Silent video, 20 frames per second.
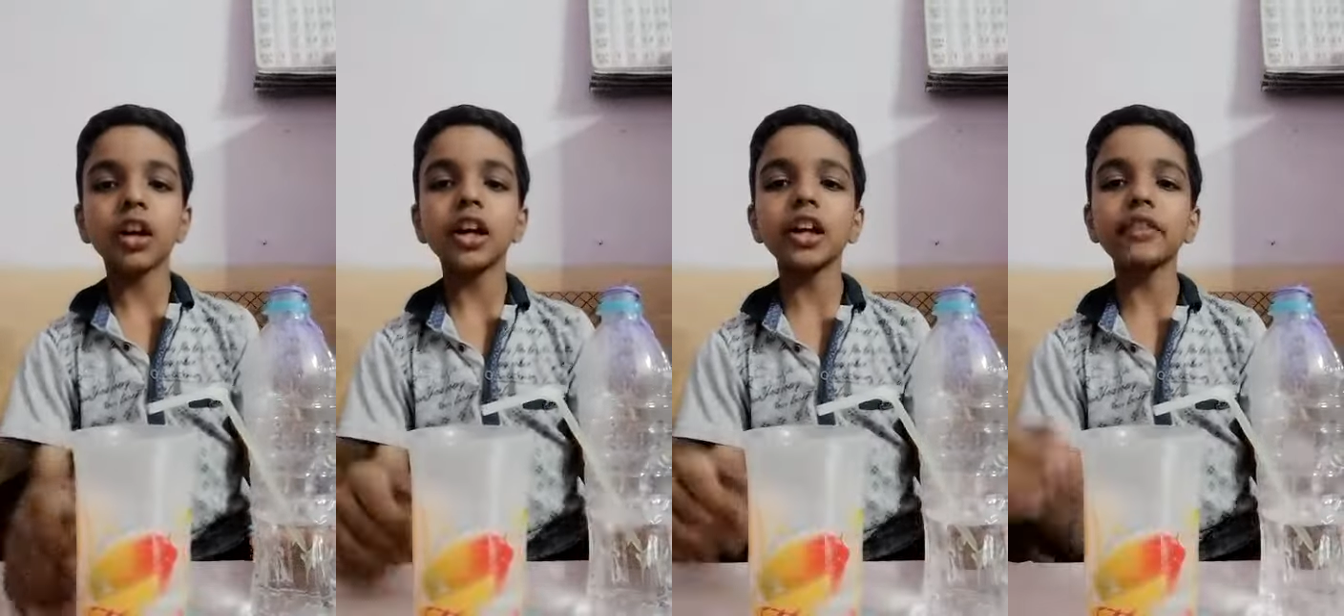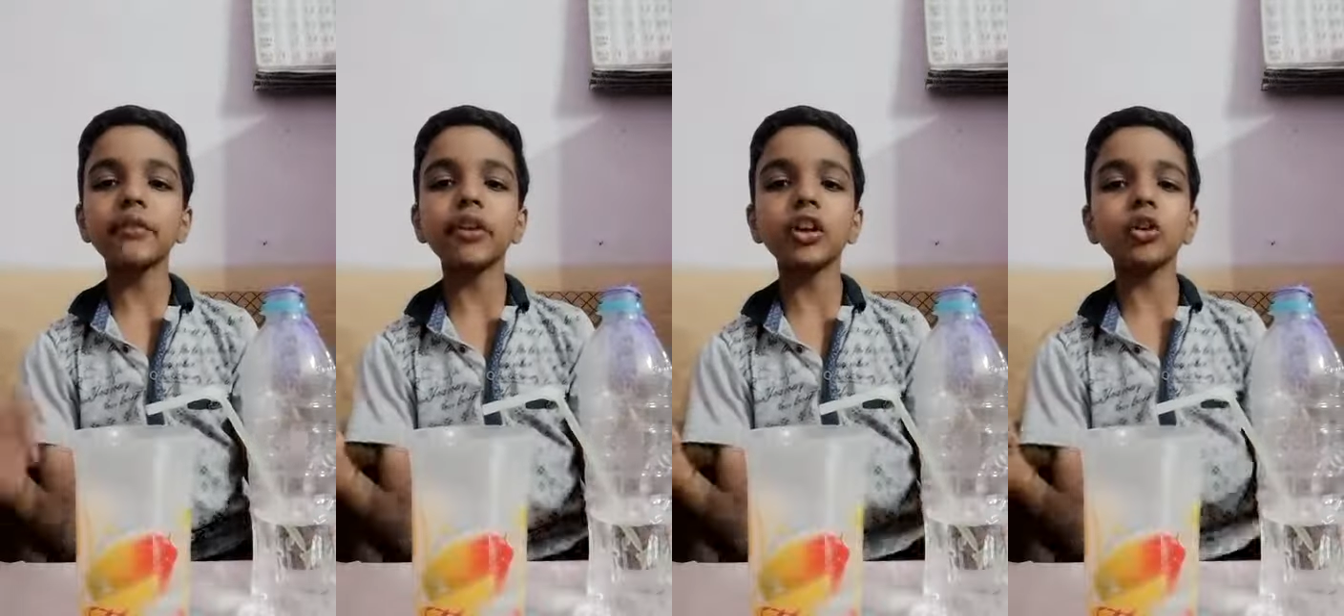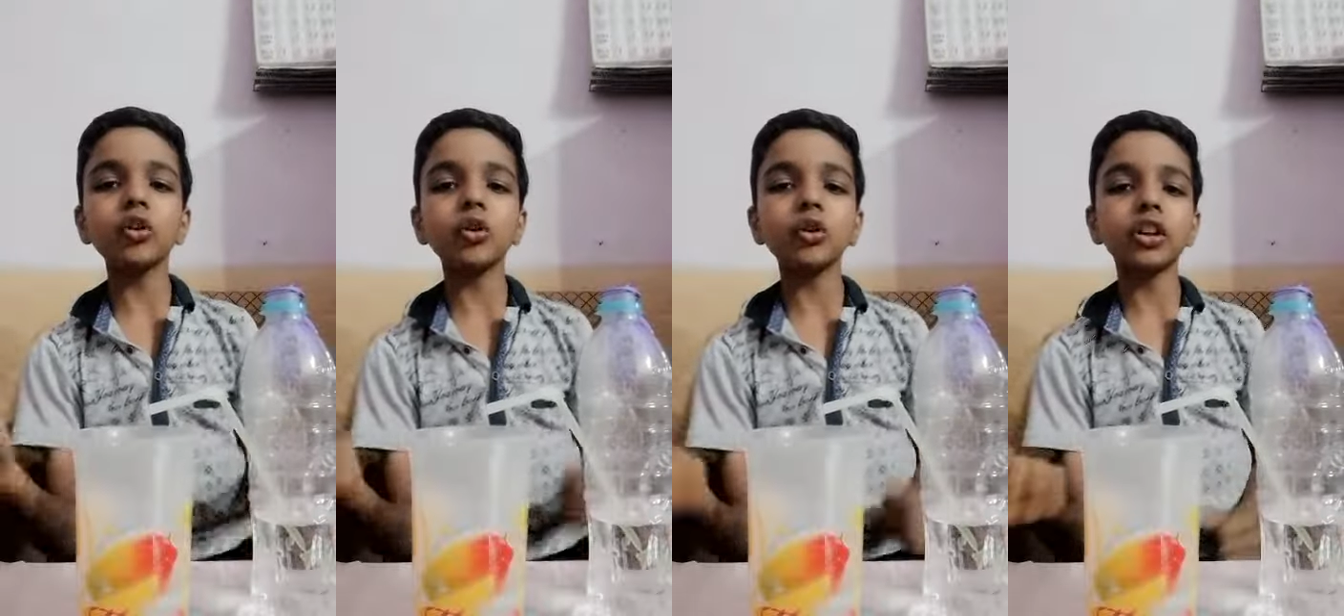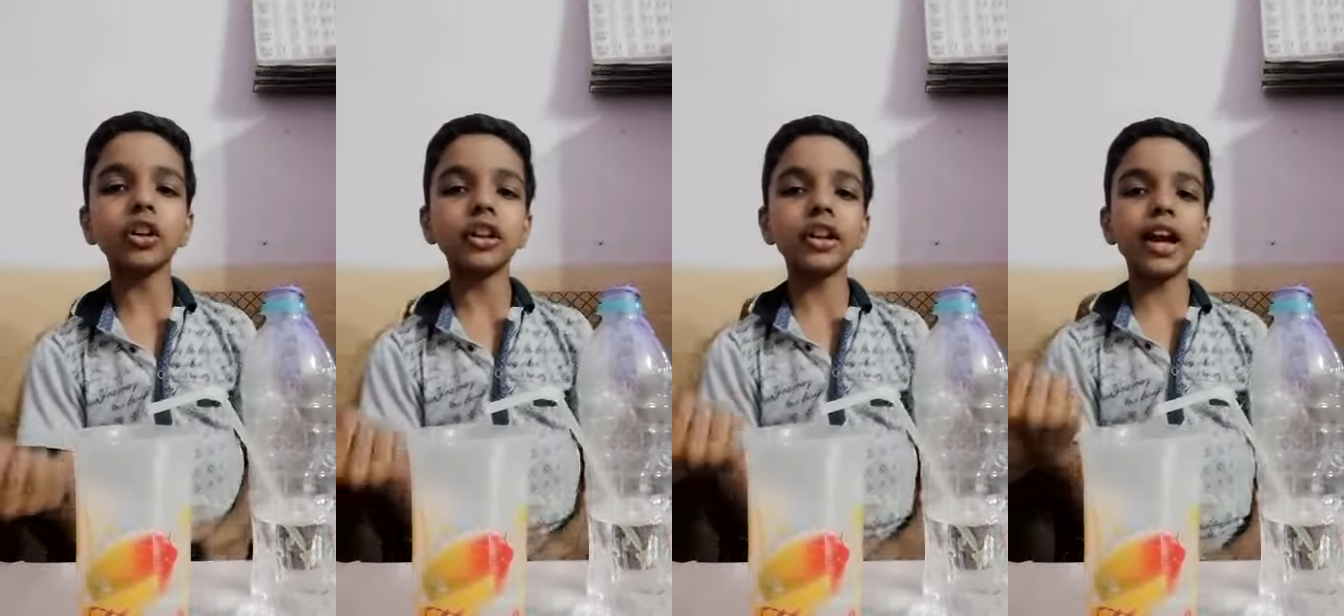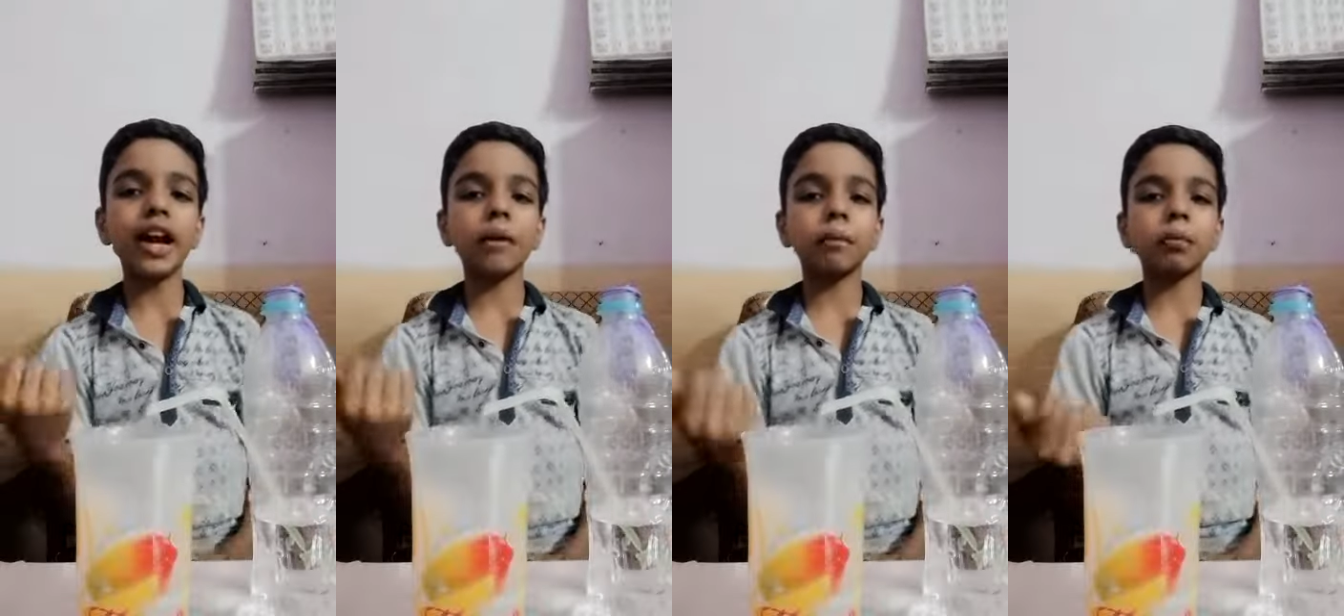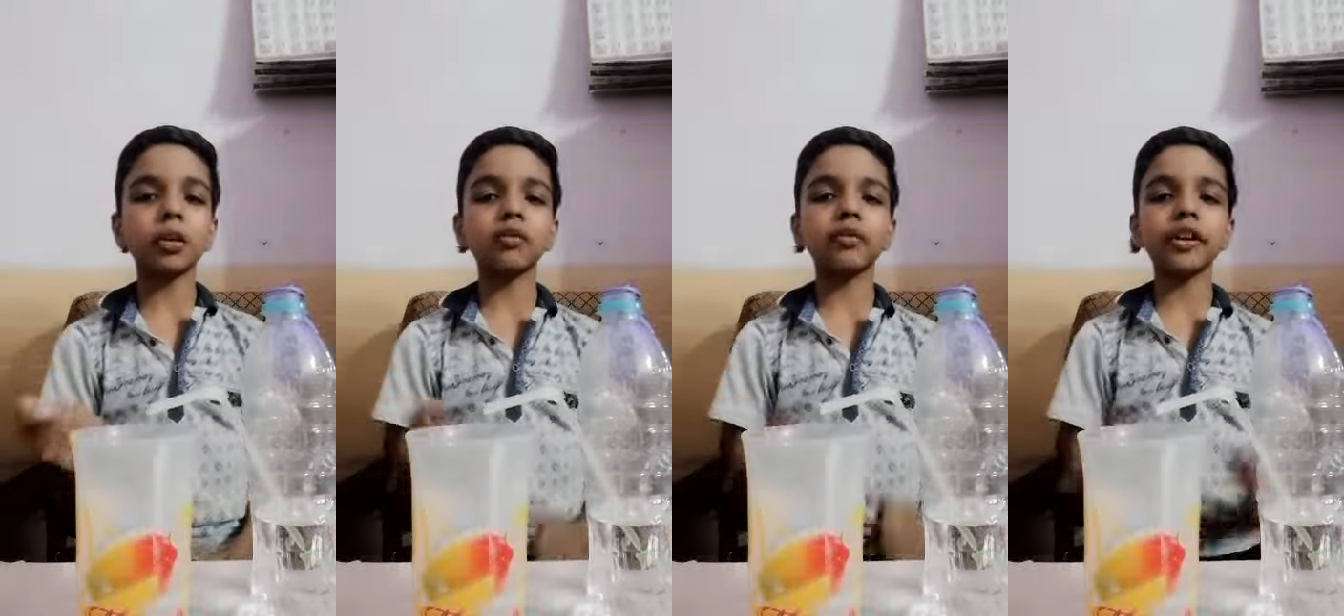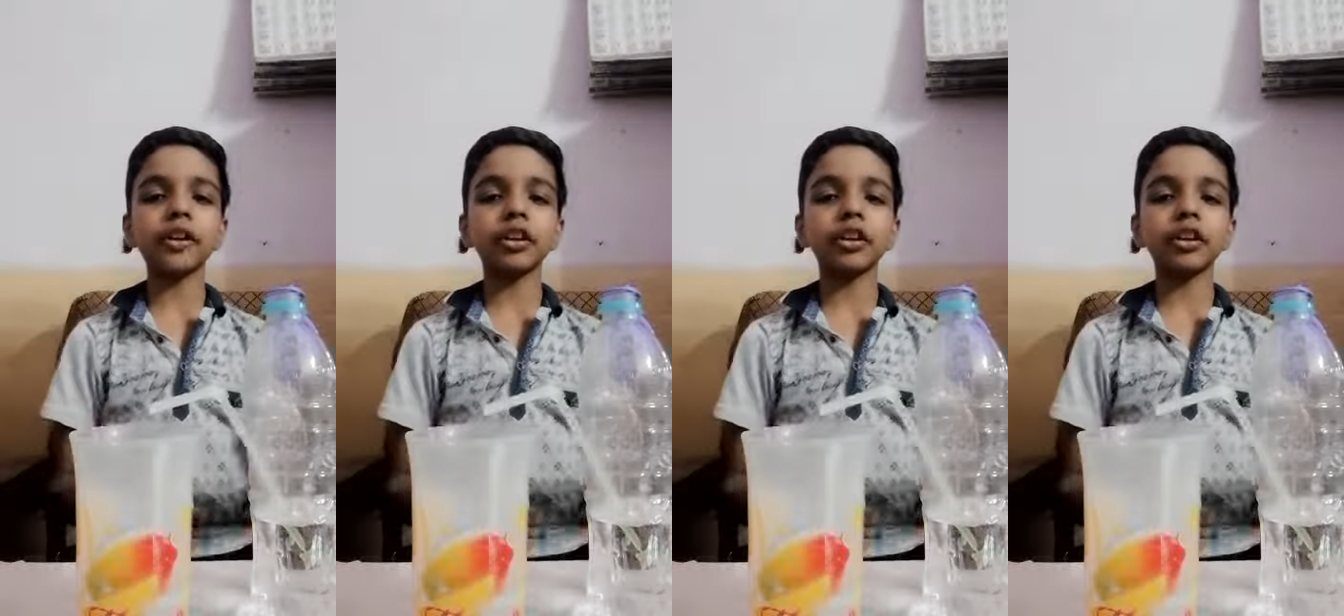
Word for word: It will only happen